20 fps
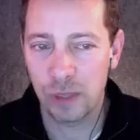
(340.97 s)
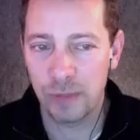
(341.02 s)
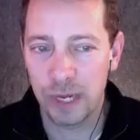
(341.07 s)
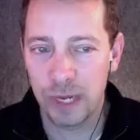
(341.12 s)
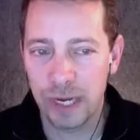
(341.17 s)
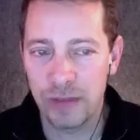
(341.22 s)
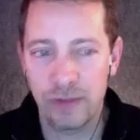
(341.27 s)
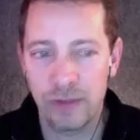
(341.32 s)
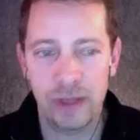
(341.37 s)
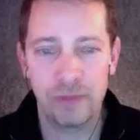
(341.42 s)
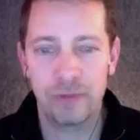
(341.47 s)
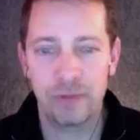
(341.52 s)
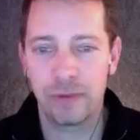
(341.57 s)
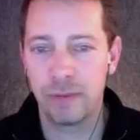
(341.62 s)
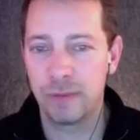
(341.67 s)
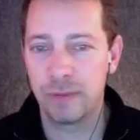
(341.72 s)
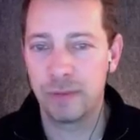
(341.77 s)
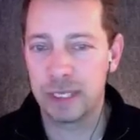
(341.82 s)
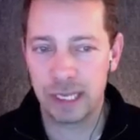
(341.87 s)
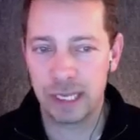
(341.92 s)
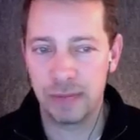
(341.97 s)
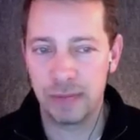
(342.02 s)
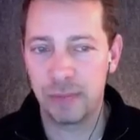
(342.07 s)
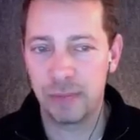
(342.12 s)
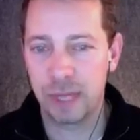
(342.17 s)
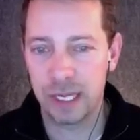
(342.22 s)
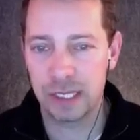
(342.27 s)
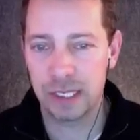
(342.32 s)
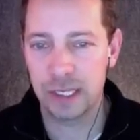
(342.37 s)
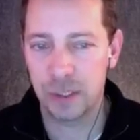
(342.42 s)
many of them from the same
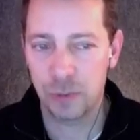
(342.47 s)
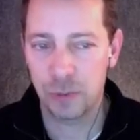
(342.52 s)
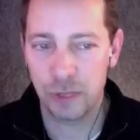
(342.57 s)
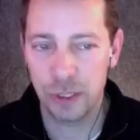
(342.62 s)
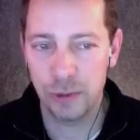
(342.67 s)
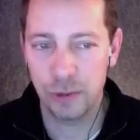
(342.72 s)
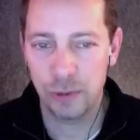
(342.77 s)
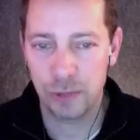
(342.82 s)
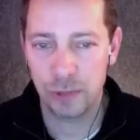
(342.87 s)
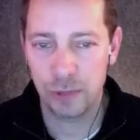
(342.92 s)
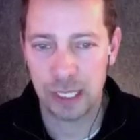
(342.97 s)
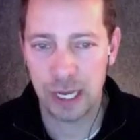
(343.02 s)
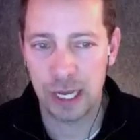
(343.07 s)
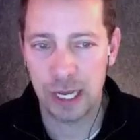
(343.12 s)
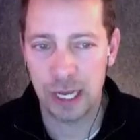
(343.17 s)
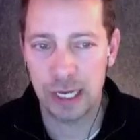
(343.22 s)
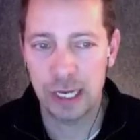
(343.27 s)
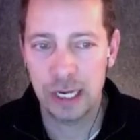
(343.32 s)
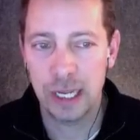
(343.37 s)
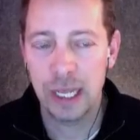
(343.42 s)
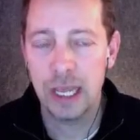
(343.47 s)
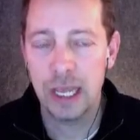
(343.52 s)
places where you reside,